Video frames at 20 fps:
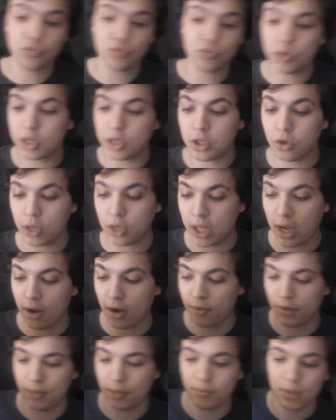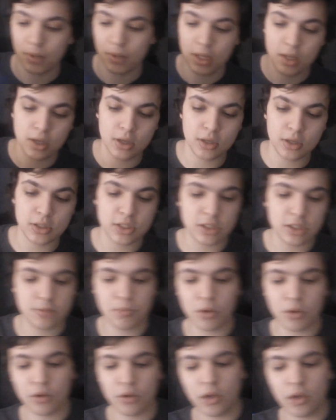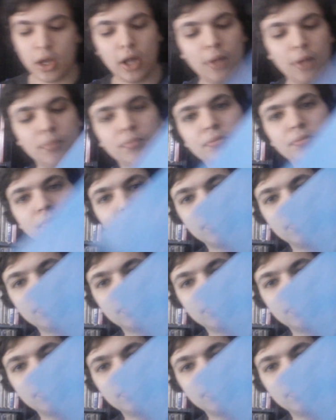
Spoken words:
really good care of it, because he's put the